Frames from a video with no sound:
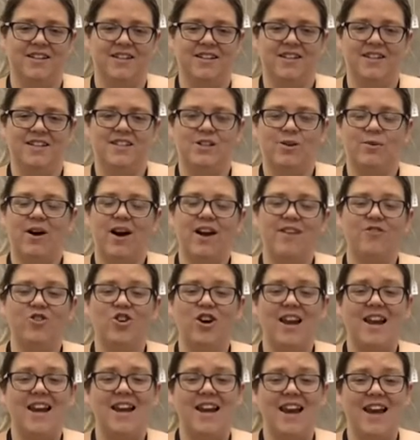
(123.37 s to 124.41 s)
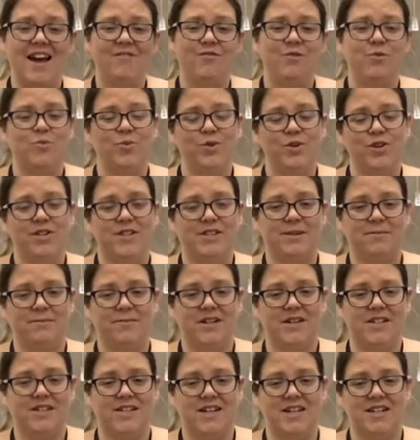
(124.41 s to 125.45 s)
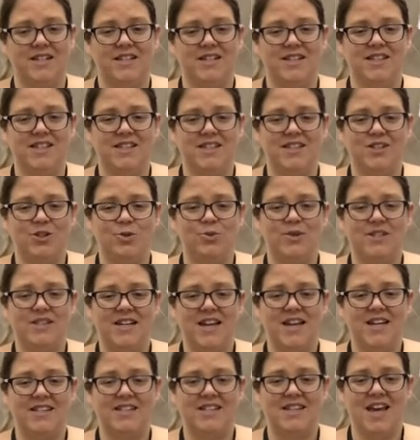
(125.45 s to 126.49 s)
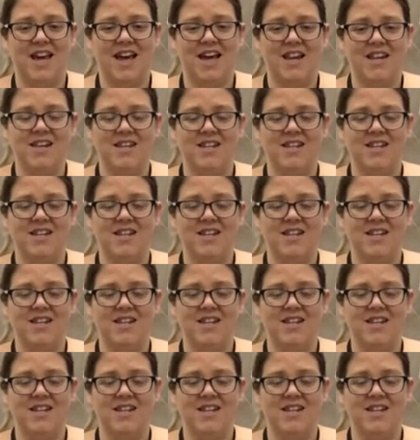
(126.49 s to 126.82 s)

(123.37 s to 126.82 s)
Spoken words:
So I've got 11 words in my sentence. Should we say it again?